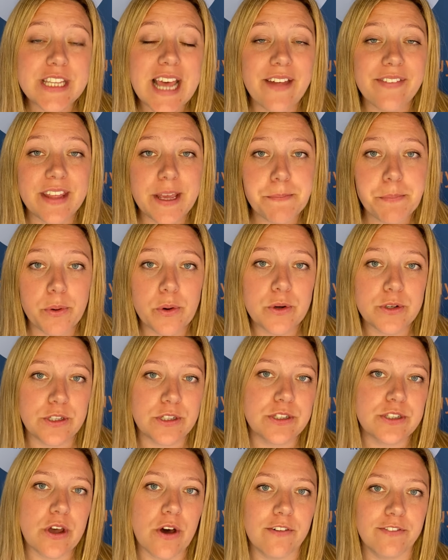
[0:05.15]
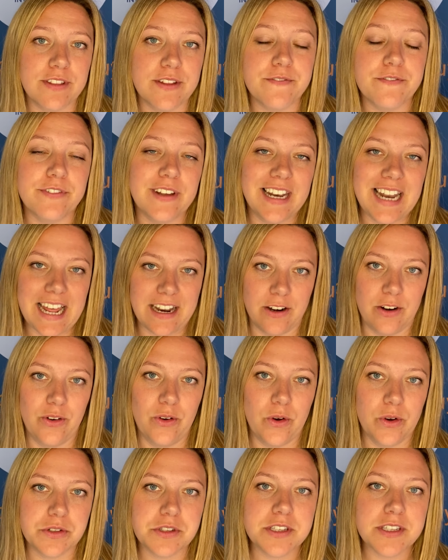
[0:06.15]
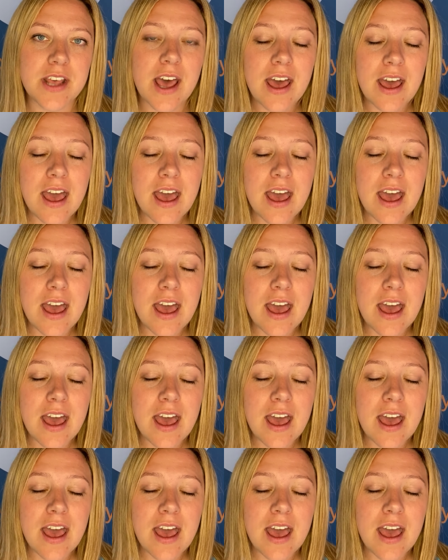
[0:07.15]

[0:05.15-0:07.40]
and the importance of them for landlords.